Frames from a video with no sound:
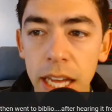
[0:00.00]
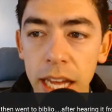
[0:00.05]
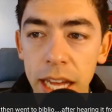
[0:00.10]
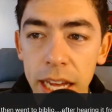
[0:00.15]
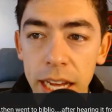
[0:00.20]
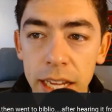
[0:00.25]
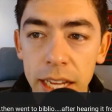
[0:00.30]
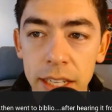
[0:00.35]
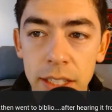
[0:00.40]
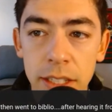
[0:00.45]

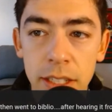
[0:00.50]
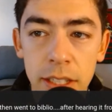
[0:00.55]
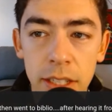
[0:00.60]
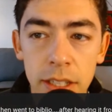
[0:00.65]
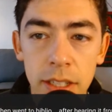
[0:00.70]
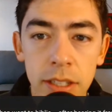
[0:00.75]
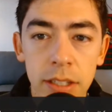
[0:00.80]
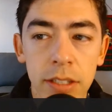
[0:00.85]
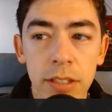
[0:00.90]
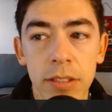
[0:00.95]
and
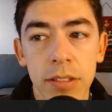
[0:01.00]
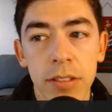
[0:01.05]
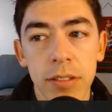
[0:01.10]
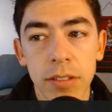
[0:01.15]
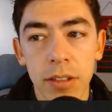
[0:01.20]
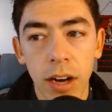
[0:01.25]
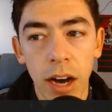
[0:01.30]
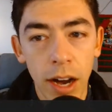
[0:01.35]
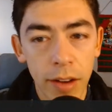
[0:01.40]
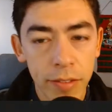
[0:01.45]

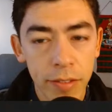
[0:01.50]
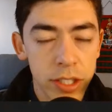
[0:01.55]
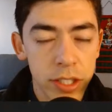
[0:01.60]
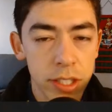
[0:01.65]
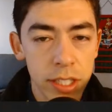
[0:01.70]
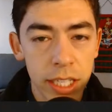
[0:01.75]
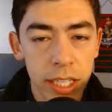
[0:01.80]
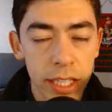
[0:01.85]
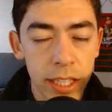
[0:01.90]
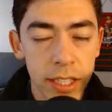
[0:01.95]

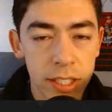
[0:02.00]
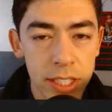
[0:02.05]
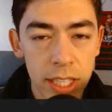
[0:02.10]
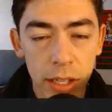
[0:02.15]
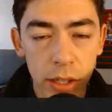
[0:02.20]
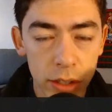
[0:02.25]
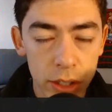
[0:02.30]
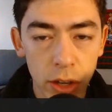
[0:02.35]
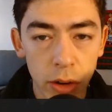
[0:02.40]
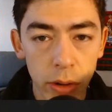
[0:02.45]
obviously the
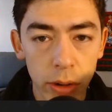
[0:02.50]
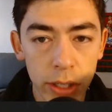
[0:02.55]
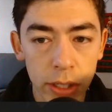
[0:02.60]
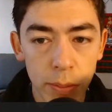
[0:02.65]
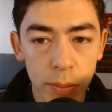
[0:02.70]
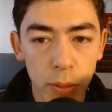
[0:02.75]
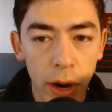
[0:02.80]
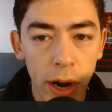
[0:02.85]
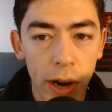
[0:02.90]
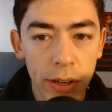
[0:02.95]
seller is going to
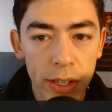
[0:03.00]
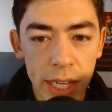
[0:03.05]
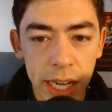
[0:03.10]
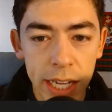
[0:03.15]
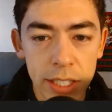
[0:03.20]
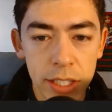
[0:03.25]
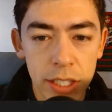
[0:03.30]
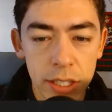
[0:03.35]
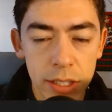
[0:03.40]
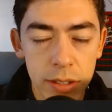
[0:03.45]

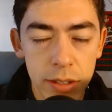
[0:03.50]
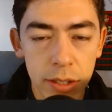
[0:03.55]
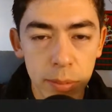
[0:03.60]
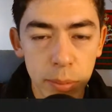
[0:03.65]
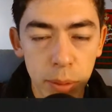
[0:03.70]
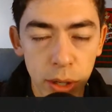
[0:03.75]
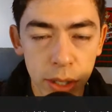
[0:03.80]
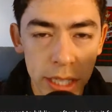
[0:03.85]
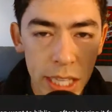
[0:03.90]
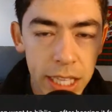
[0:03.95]
prioritize the
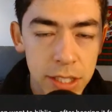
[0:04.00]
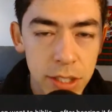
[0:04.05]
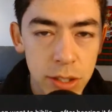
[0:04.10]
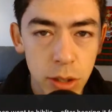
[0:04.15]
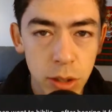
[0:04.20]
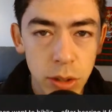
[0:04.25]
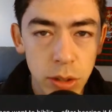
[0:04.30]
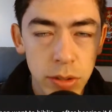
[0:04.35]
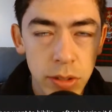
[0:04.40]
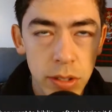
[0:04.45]
book that
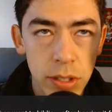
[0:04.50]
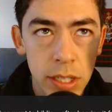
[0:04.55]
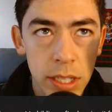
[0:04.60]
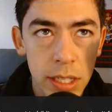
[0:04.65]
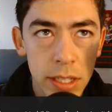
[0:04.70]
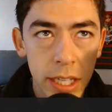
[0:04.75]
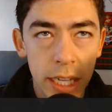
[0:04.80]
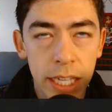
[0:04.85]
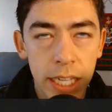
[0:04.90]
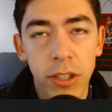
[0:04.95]
sold.
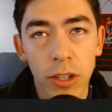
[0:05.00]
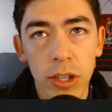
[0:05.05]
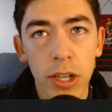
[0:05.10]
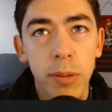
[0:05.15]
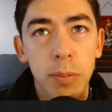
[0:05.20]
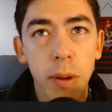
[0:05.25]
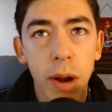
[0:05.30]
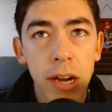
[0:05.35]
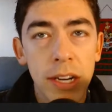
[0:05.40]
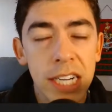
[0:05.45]
Like they're going
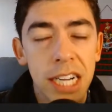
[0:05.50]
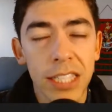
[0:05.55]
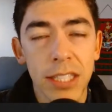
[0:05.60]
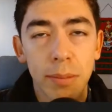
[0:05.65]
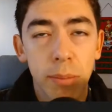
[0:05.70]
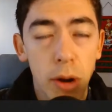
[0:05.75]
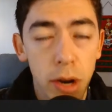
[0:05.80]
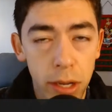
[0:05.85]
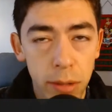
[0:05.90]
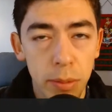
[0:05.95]
to prioritize the
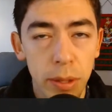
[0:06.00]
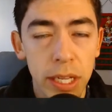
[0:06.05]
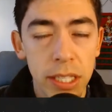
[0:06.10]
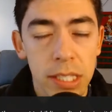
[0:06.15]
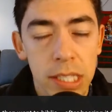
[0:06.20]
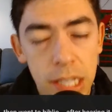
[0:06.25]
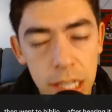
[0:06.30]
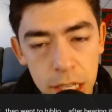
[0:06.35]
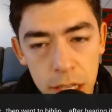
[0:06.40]
marketplace